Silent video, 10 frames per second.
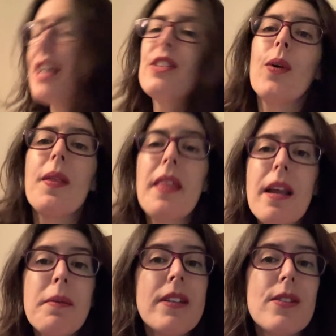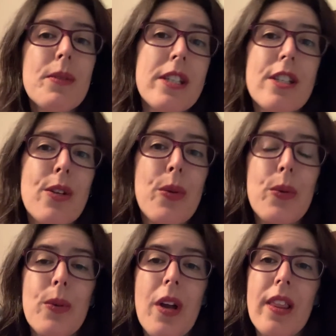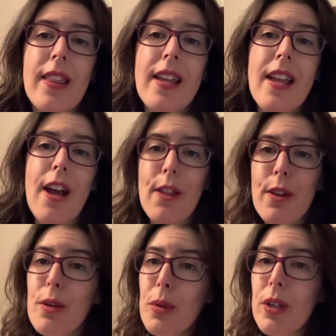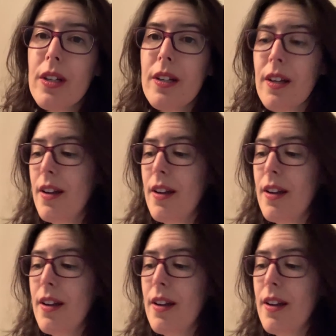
So I think I'm going to switch to the other book,